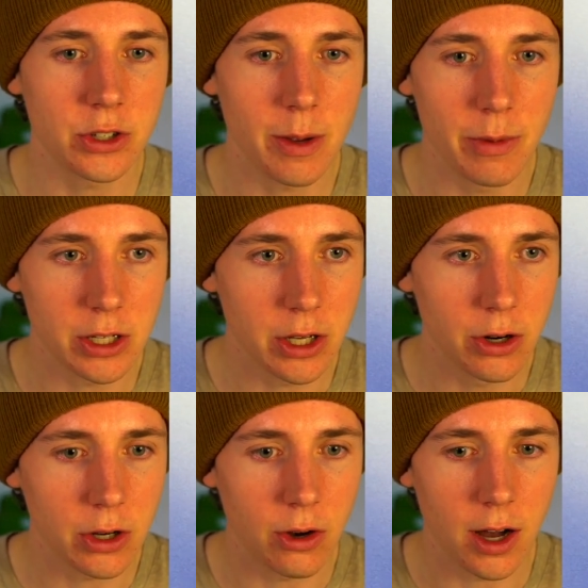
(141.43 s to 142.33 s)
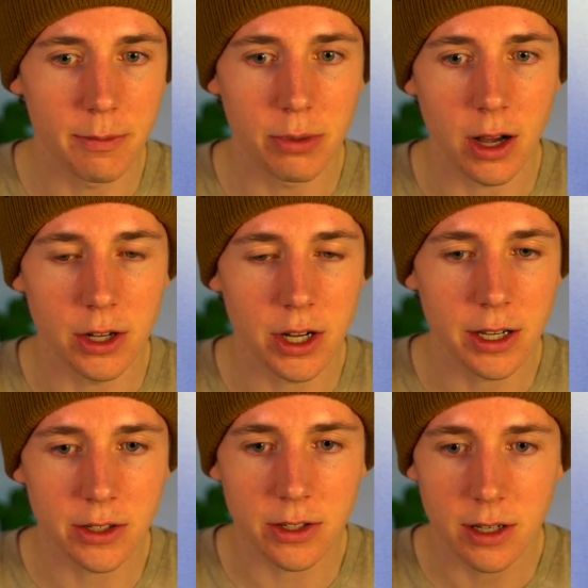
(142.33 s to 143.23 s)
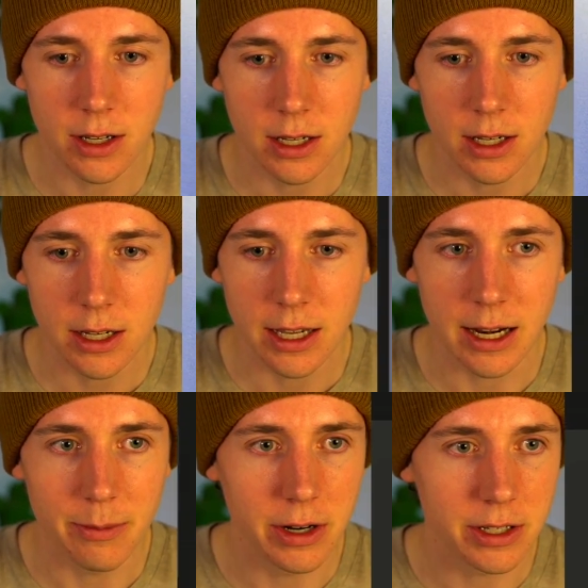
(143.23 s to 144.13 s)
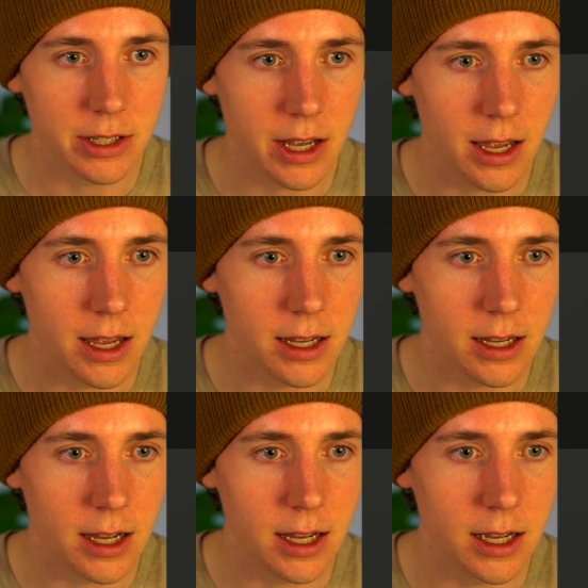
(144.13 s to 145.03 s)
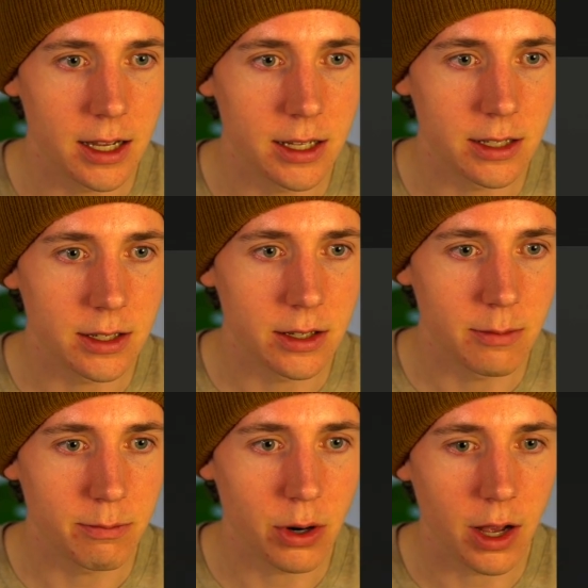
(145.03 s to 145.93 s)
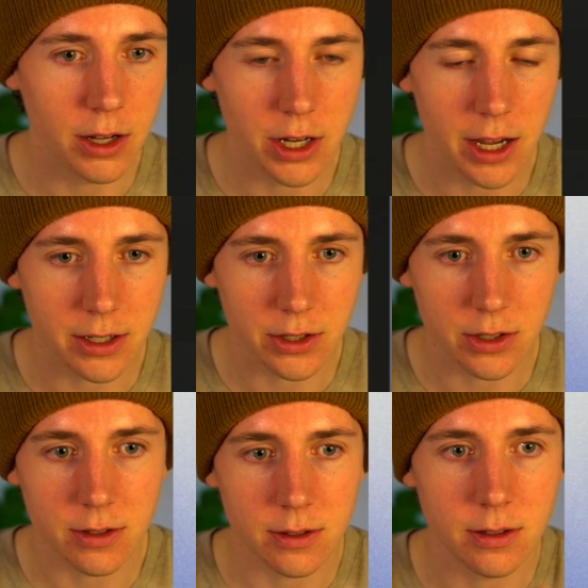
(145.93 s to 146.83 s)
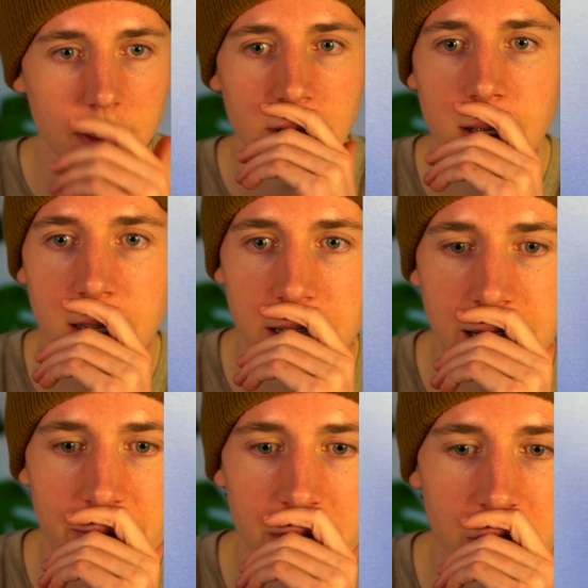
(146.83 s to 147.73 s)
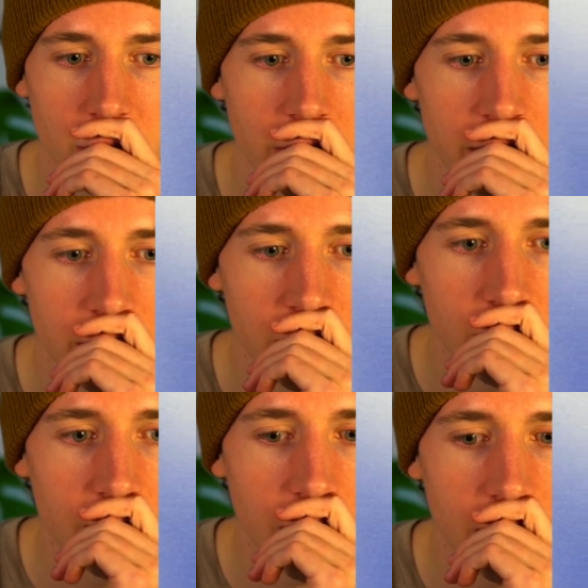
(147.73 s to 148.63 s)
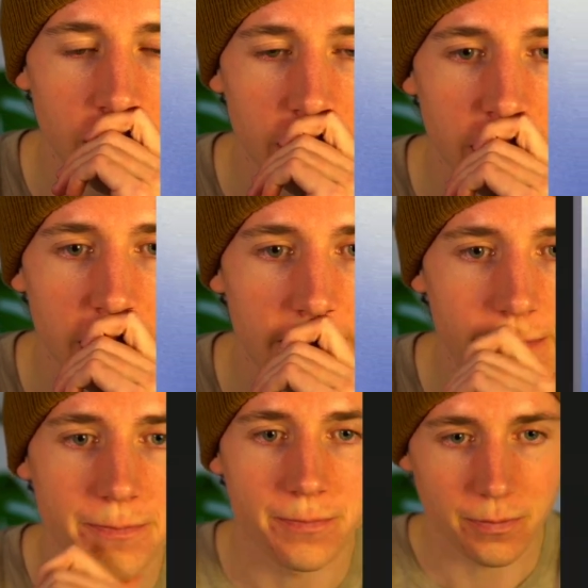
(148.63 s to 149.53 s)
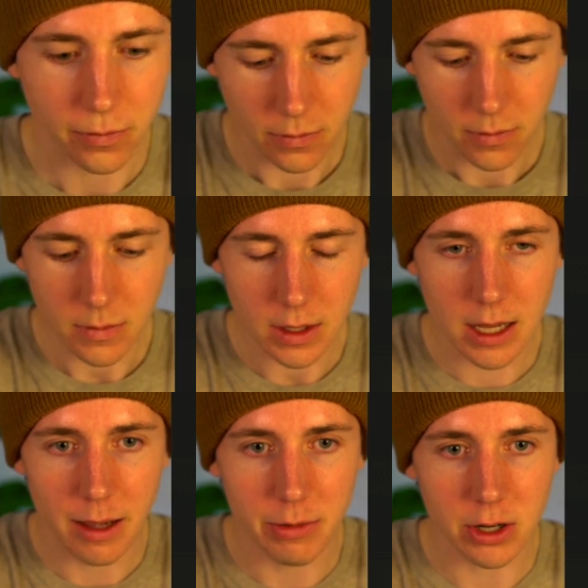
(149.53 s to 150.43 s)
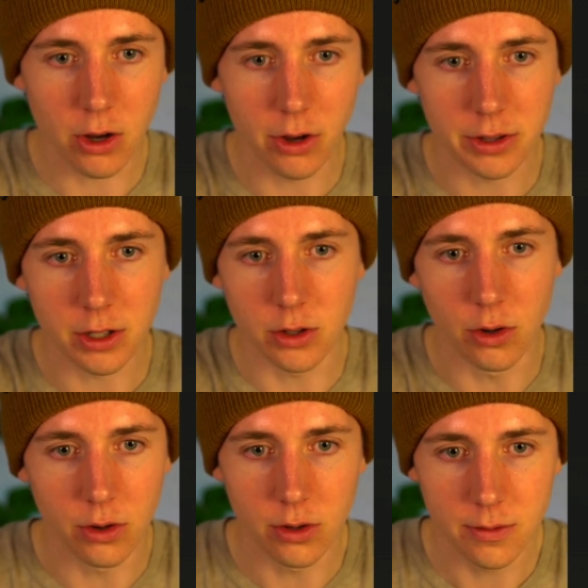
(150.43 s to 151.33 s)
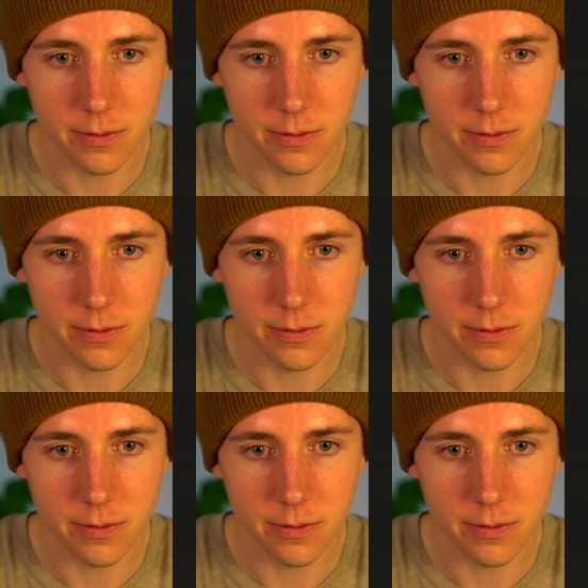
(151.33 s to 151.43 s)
I'm gonna go to Claude Projects and I'm gonna say projects and I'm gonna create a new project here. I'm gonna call it The Goal.